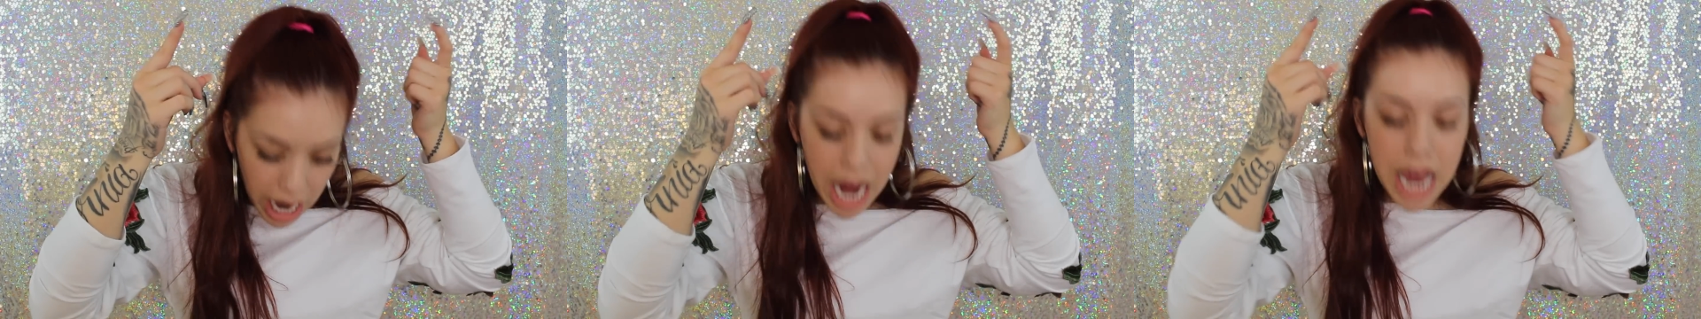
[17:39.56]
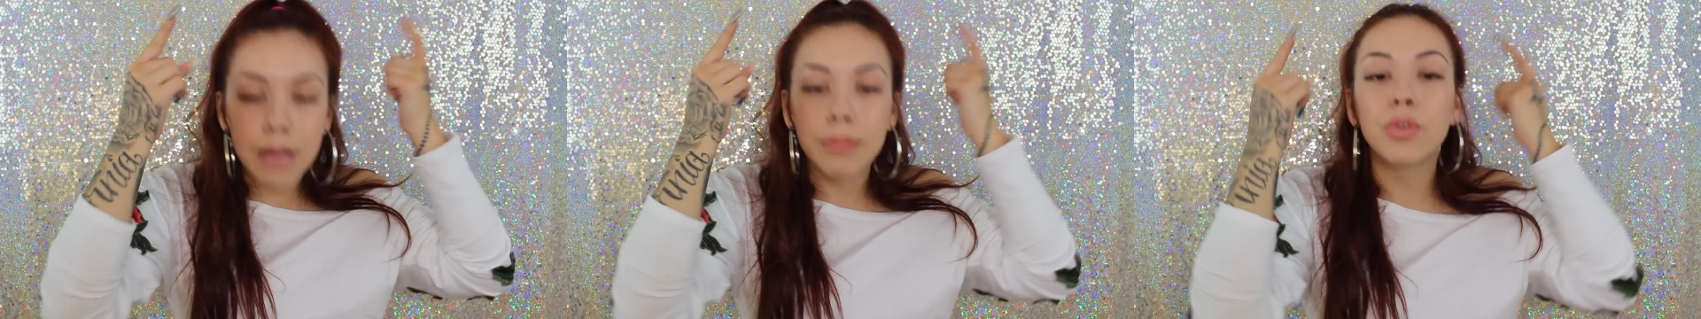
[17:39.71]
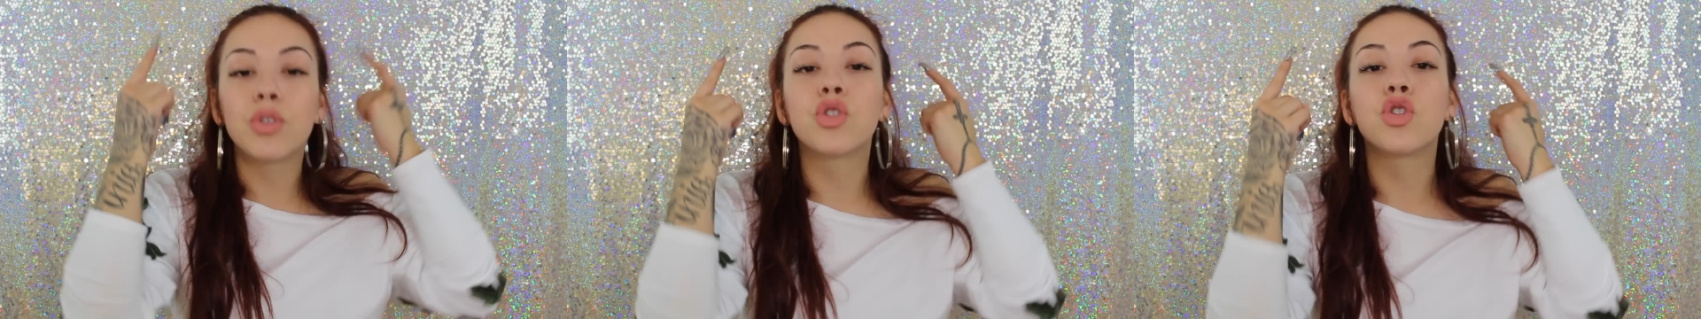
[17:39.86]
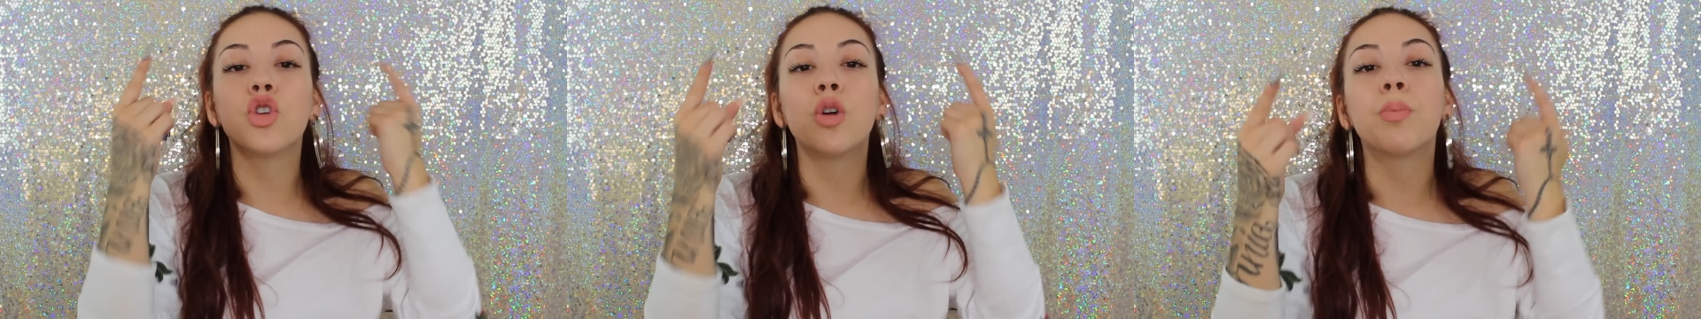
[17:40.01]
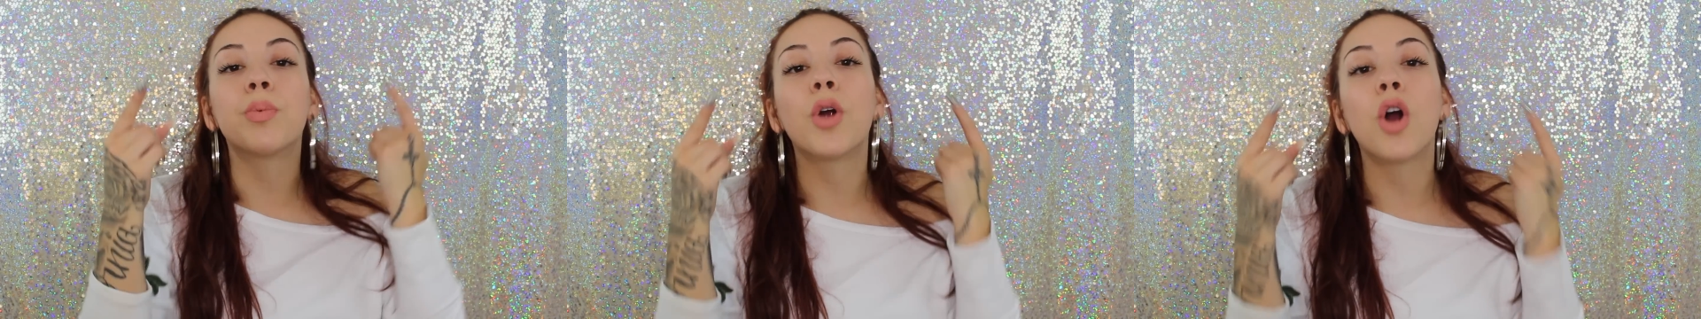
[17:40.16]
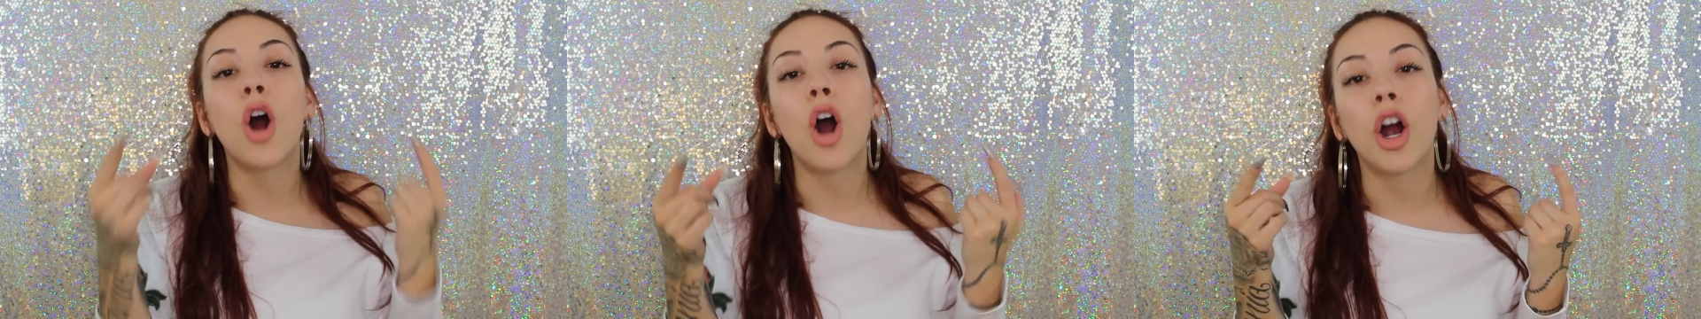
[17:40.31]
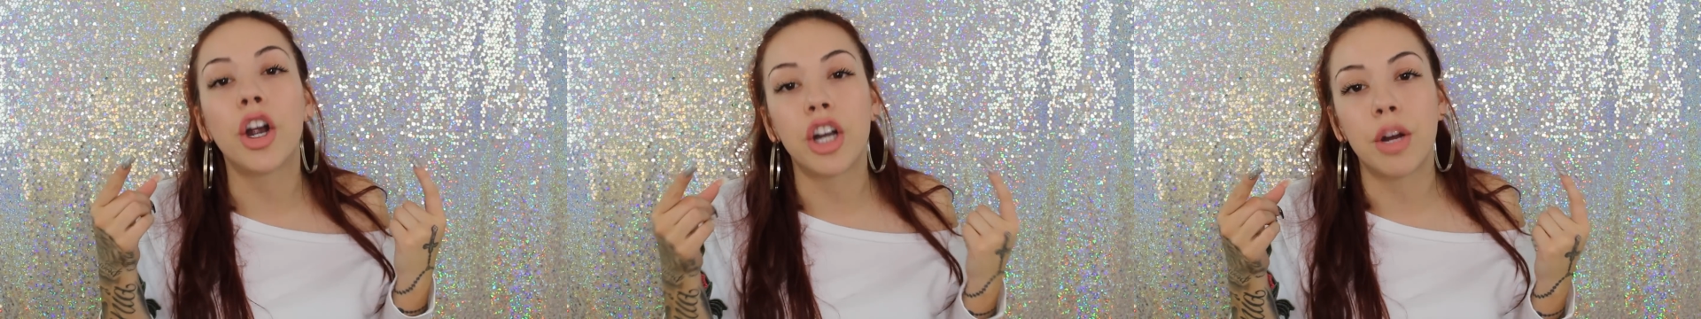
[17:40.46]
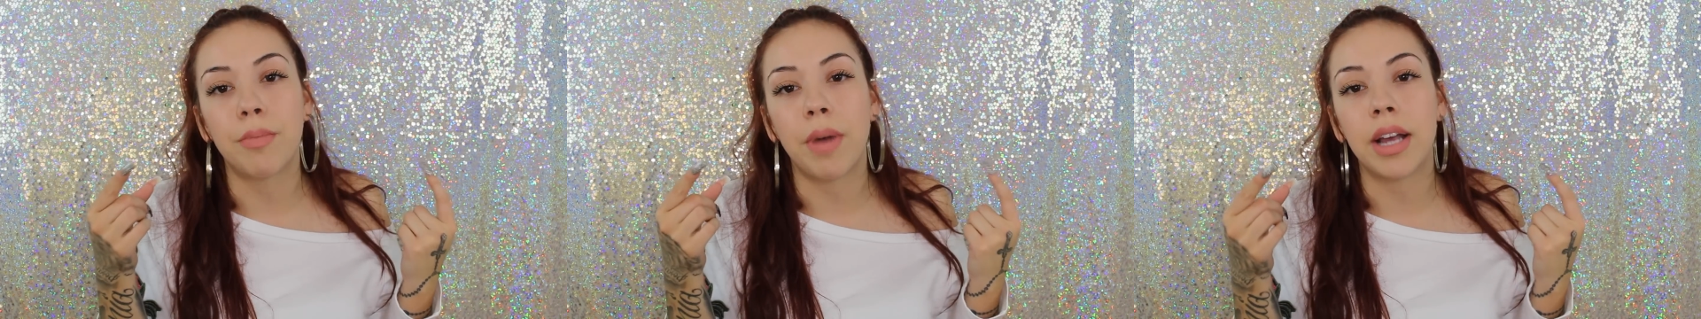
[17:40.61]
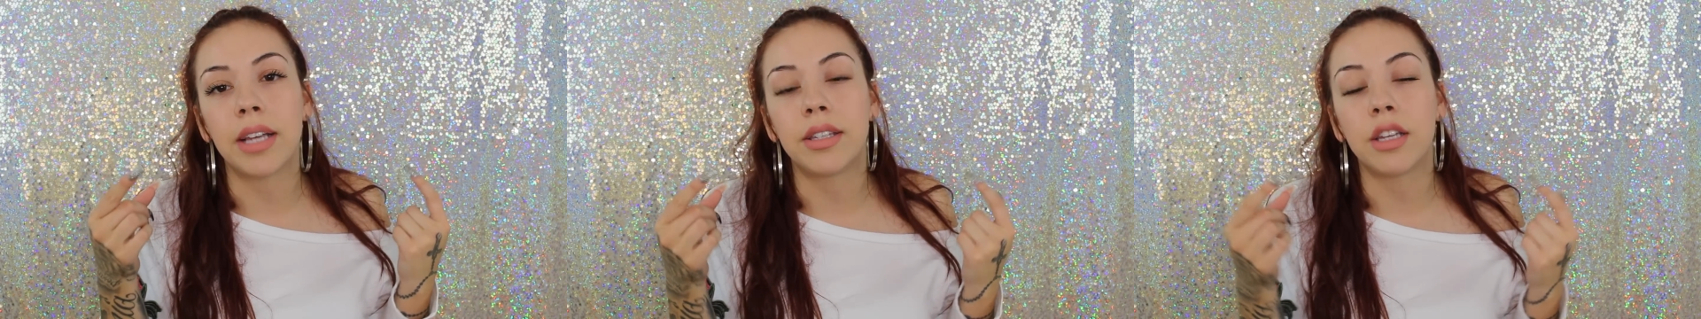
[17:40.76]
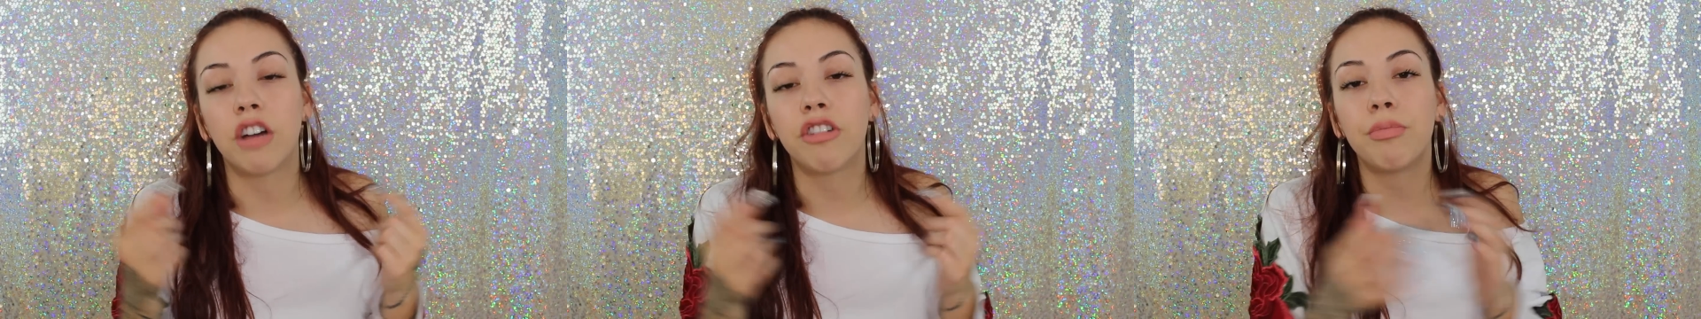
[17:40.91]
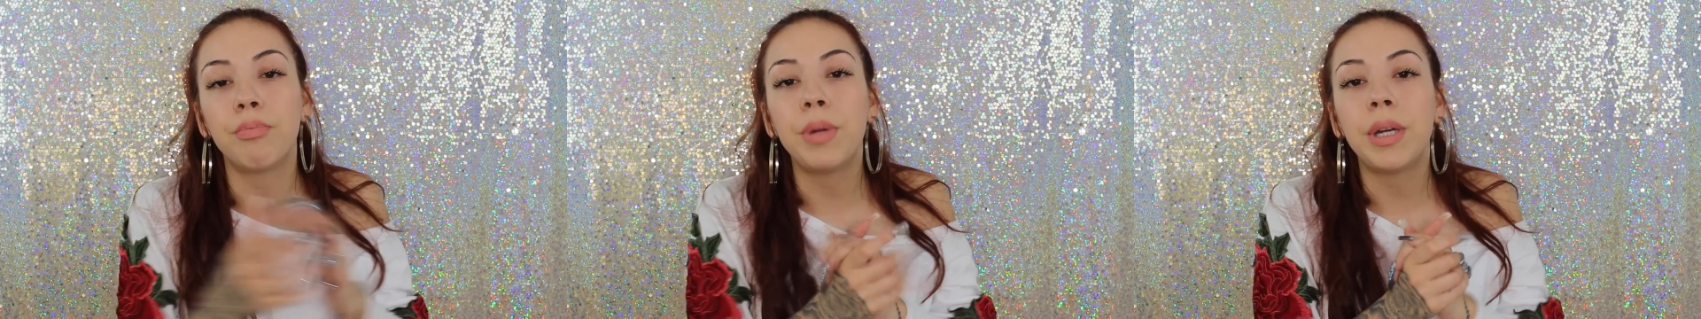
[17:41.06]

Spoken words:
I am super hard on myself,